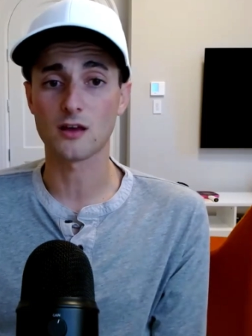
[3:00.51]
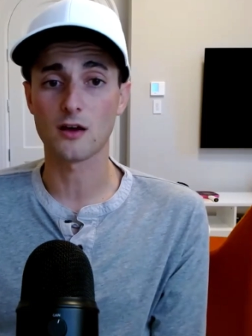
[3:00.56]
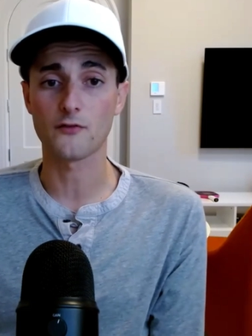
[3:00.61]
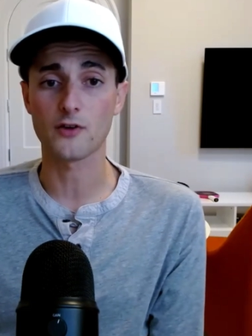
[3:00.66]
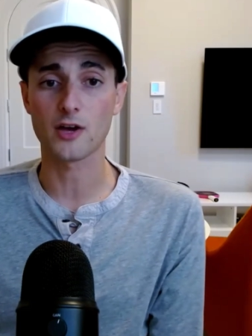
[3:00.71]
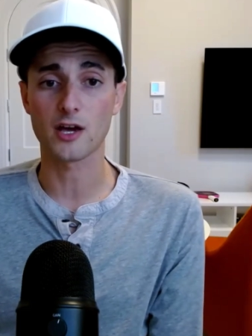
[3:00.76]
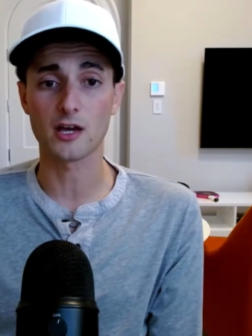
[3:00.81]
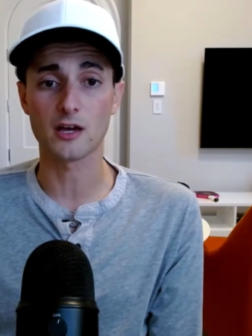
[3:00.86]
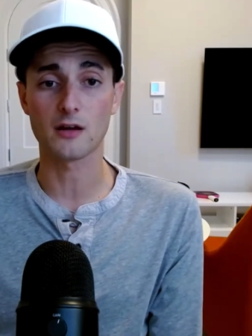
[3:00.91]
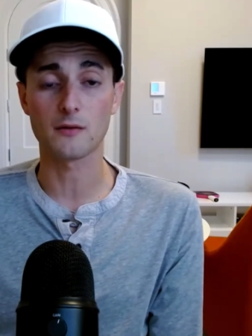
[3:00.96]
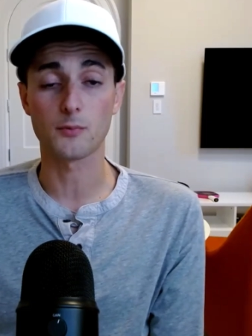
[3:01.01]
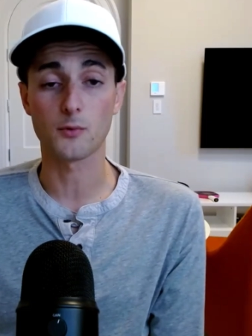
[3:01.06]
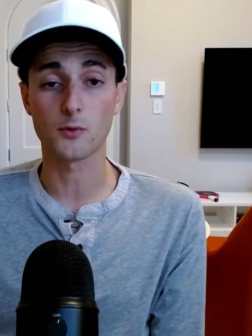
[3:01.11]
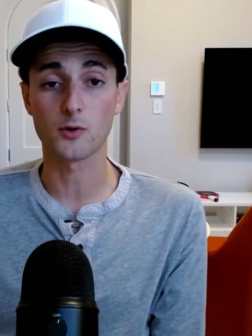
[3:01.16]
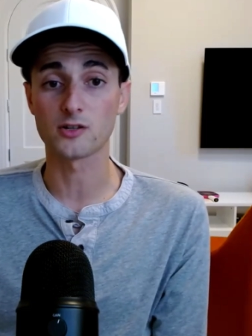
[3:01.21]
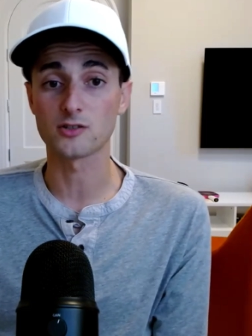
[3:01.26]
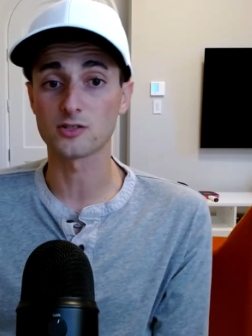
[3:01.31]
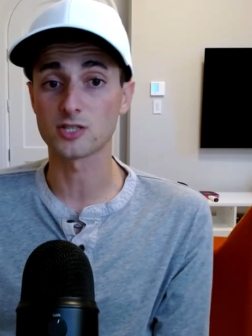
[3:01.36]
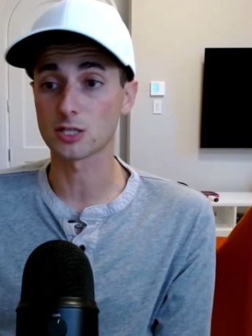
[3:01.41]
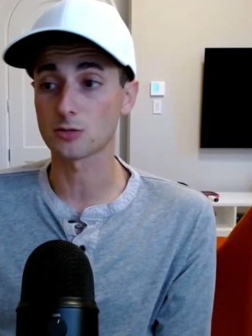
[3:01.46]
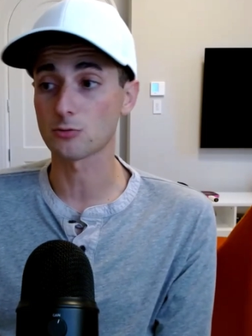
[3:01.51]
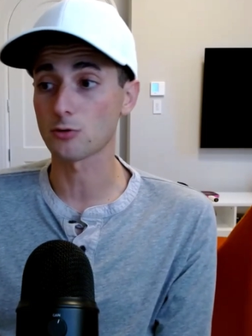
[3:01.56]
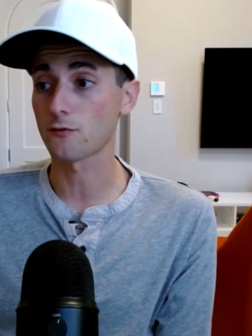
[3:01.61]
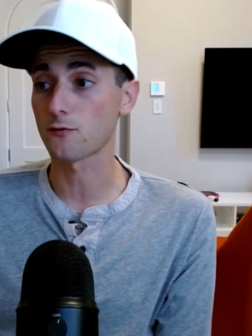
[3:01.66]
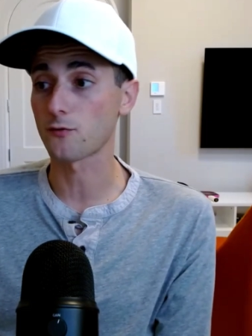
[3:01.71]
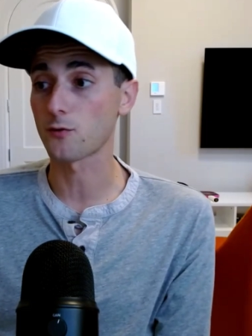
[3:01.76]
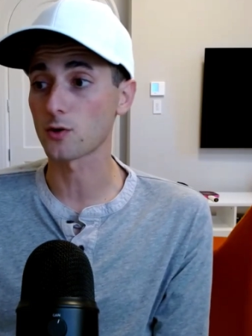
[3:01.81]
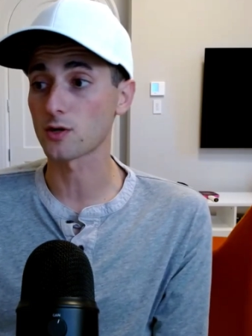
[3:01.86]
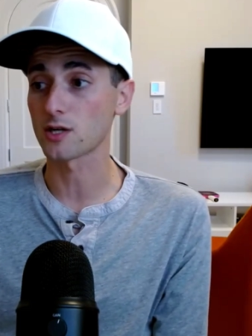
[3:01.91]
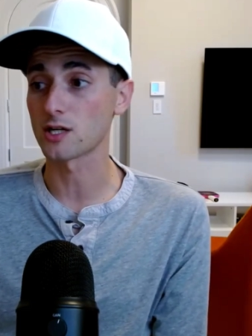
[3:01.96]
of
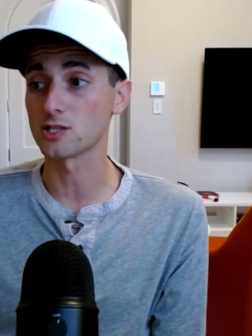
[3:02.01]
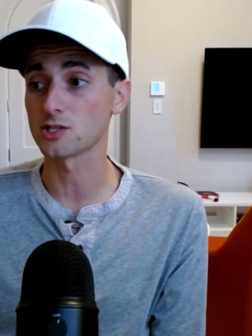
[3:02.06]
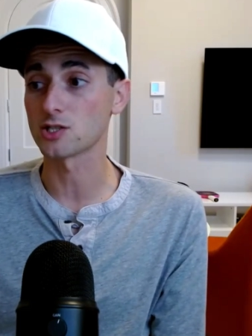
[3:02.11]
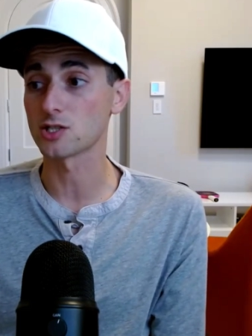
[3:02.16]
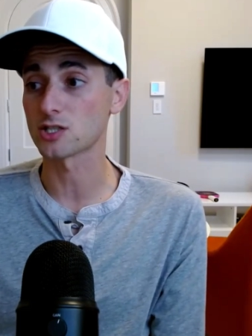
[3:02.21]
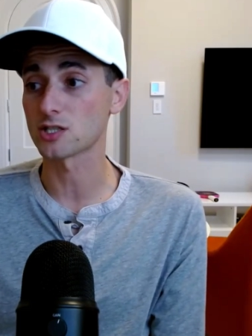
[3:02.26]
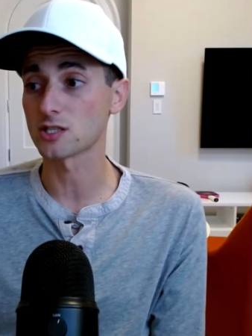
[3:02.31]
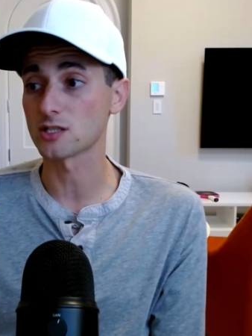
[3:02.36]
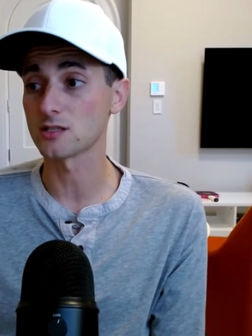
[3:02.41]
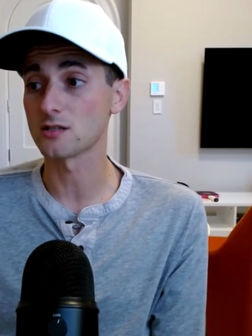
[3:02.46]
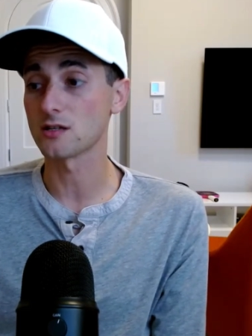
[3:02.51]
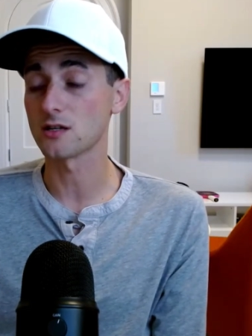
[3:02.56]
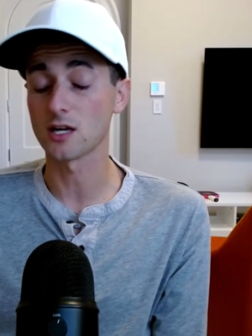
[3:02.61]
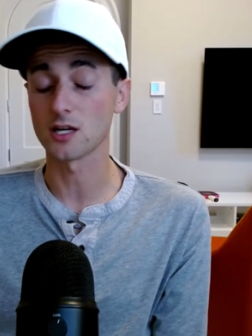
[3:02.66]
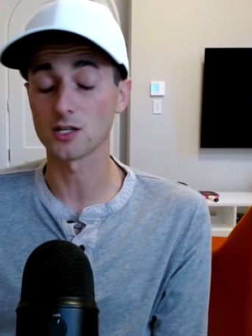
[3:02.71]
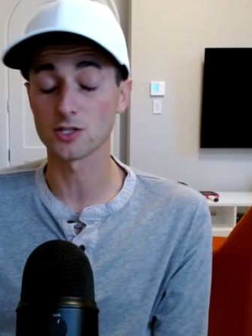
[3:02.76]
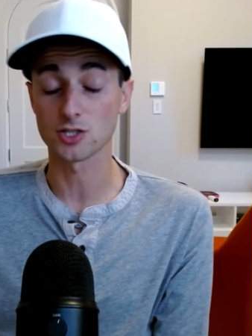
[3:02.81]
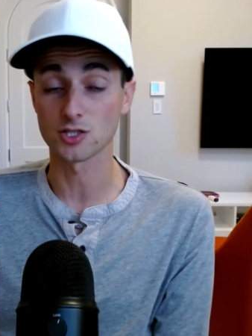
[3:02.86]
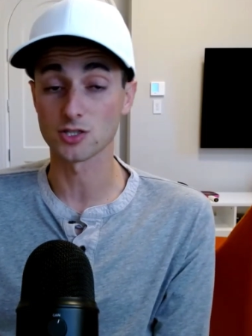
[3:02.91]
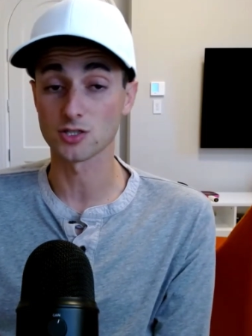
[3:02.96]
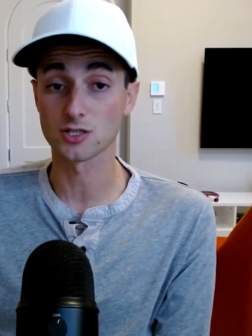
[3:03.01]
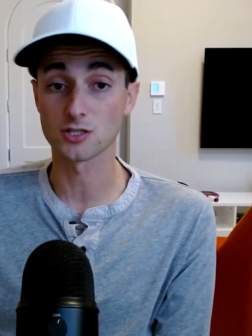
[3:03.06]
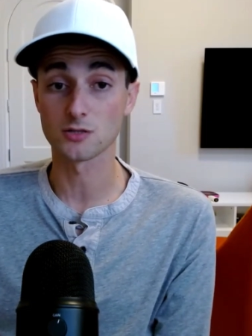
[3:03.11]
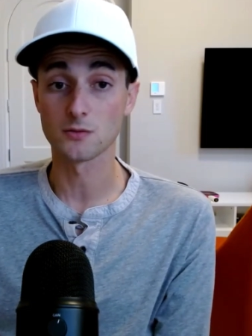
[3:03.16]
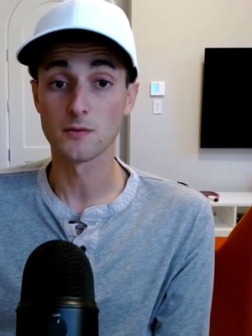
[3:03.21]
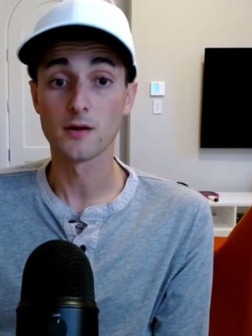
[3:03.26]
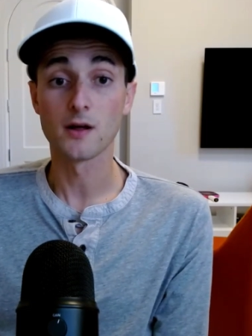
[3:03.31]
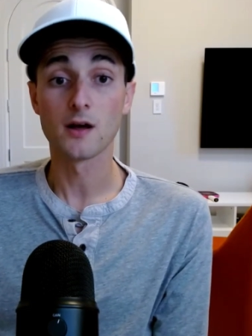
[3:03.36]
8.04 inches,